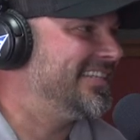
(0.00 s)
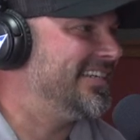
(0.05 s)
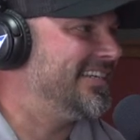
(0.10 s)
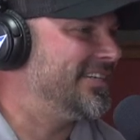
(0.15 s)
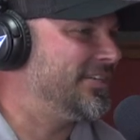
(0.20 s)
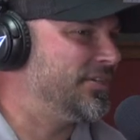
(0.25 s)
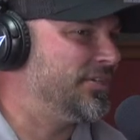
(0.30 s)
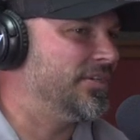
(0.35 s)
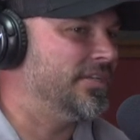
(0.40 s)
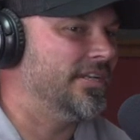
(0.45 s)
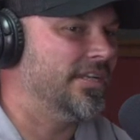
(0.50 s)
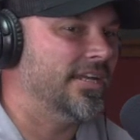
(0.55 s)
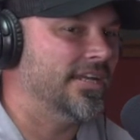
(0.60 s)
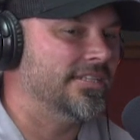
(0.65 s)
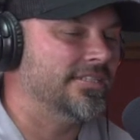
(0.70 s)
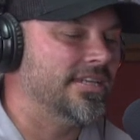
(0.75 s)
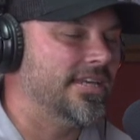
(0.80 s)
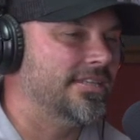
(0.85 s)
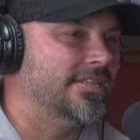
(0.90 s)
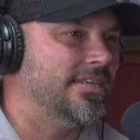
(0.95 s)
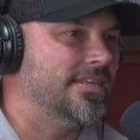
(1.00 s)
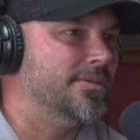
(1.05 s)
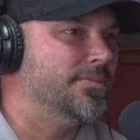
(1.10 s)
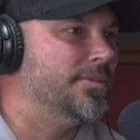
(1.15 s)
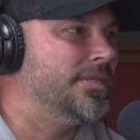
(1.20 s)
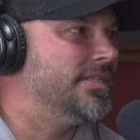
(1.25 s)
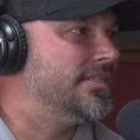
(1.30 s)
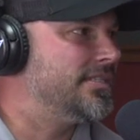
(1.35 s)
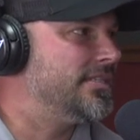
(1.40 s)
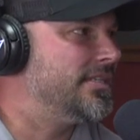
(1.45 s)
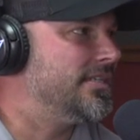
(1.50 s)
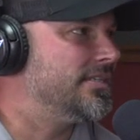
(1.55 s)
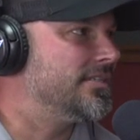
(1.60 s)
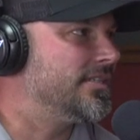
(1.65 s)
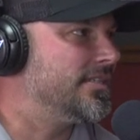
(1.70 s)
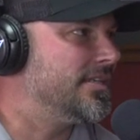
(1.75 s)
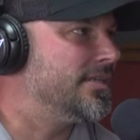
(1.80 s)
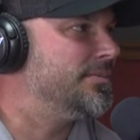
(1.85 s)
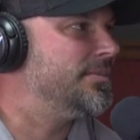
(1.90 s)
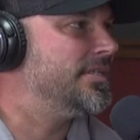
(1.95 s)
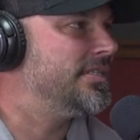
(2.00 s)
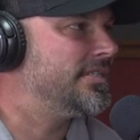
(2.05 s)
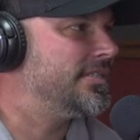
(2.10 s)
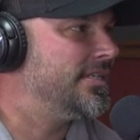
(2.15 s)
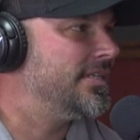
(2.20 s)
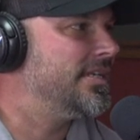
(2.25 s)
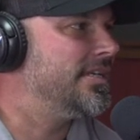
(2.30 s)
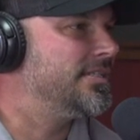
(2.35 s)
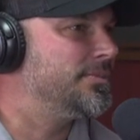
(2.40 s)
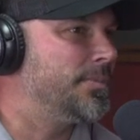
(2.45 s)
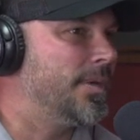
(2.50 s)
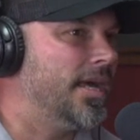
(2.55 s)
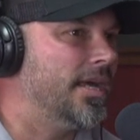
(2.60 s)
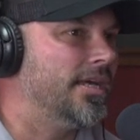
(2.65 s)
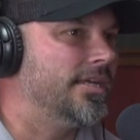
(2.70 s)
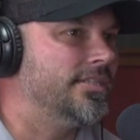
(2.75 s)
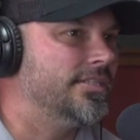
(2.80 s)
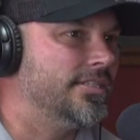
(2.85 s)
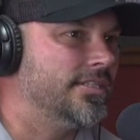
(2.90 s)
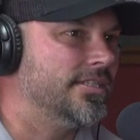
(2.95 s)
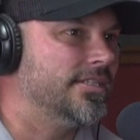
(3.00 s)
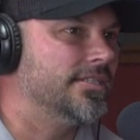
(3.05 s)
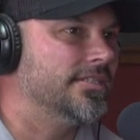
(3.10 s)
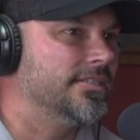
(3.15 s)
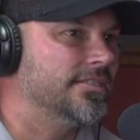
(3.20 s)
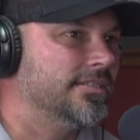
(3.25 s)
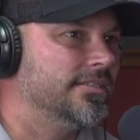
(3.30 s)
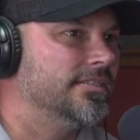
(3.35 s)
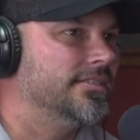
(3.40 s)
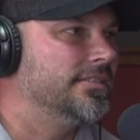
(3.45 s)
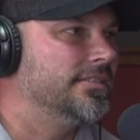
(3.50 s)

No, good. And it's at the MDC, so the MDC gets behind you to...